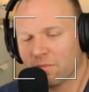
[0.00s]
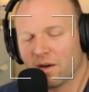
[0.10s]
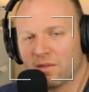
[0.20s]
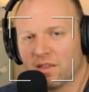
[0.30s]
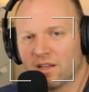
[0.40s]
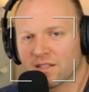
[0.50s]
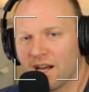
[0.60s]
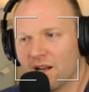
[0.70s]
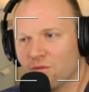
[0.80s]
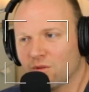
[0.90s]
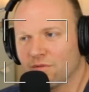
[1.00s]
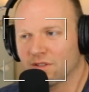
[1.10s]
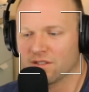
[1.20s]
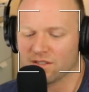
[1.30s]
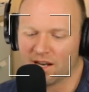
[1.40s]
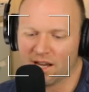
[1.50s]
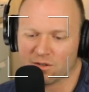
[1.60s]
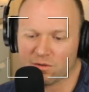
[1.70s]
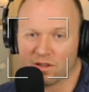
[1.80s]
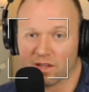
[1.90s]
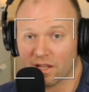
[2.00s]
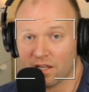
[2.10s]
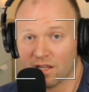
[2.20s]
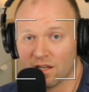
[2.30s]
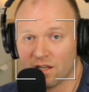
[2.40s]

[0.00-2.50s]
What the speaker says: My thing is, I don't know if this is an actual thing.